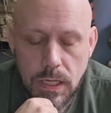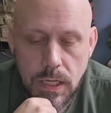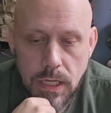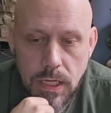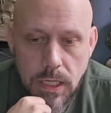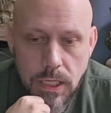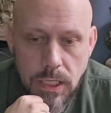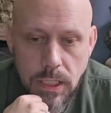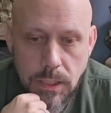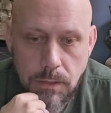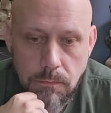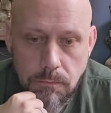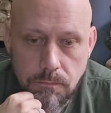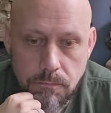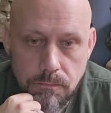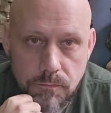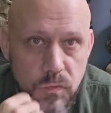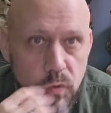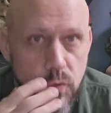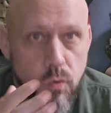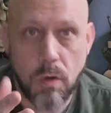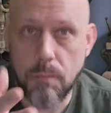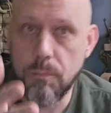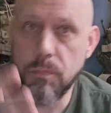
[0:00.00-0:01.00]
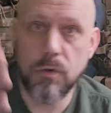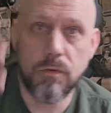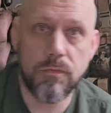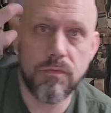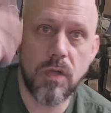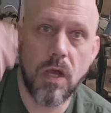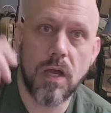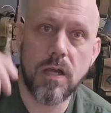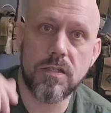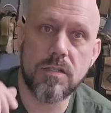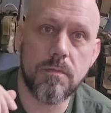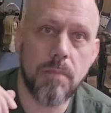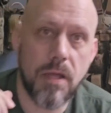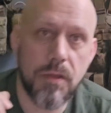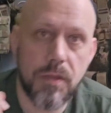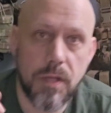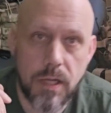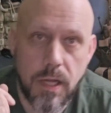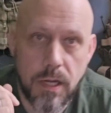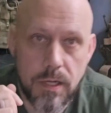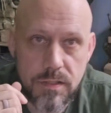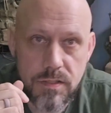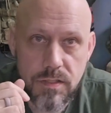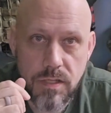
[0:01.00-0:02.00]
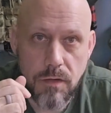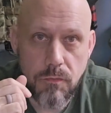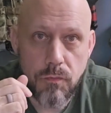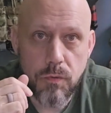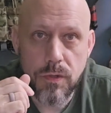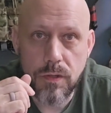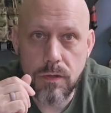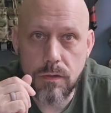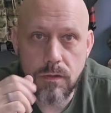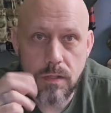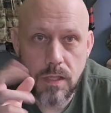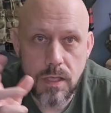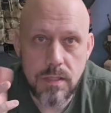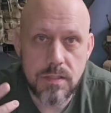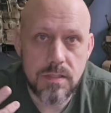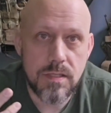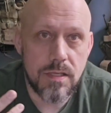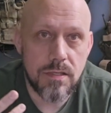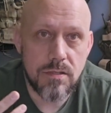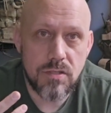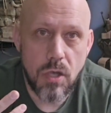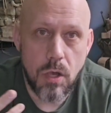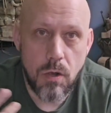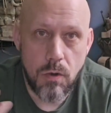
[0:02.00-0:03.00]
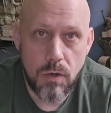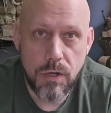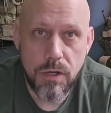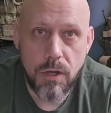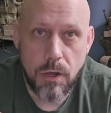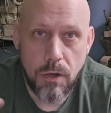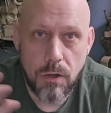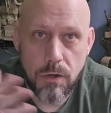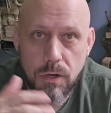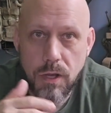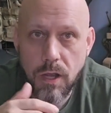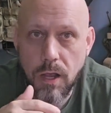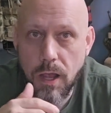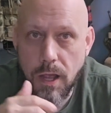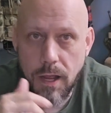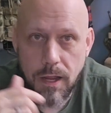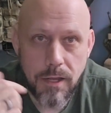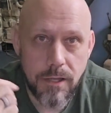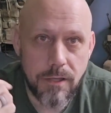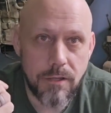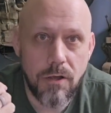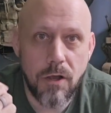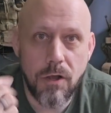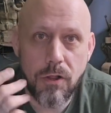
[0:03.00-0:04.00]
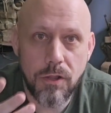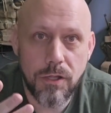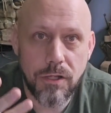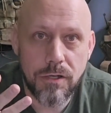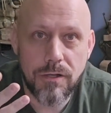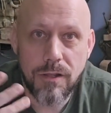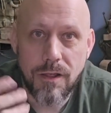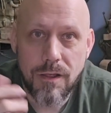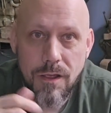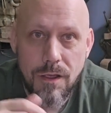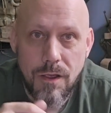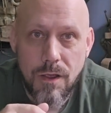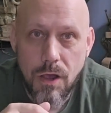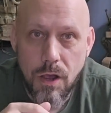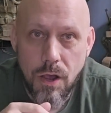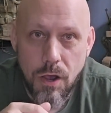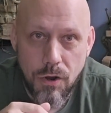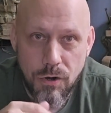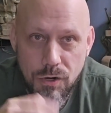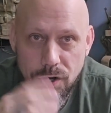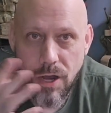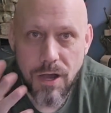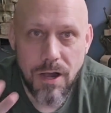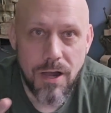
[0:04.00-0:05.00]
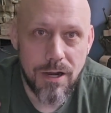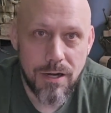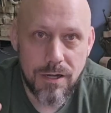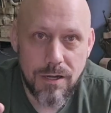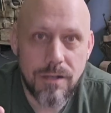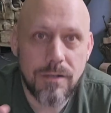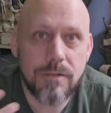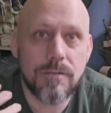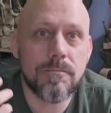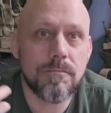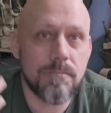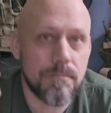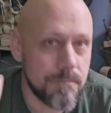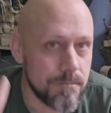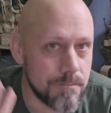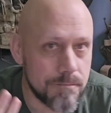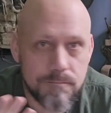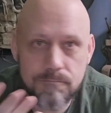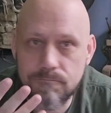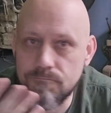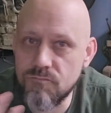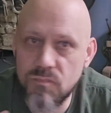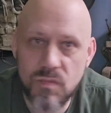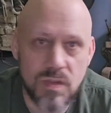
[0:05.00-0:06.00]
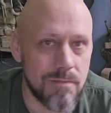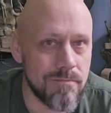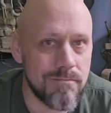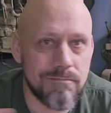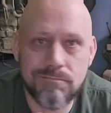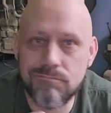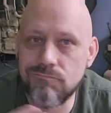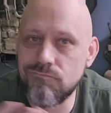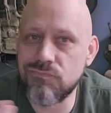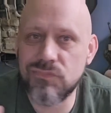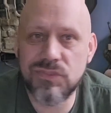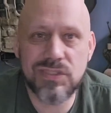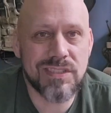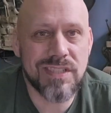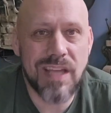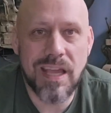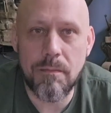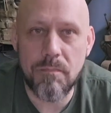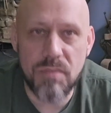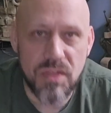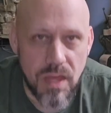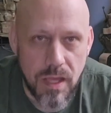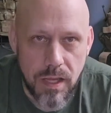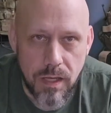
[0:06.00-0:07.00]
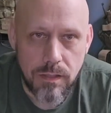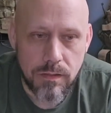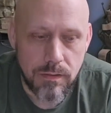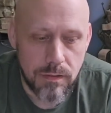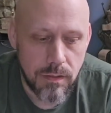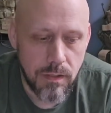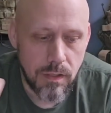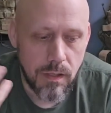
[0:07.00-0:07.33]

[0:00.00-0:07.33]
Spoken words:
Grumproof talks about that kind of stuff. He says OAK, I call it OAK. Same thing.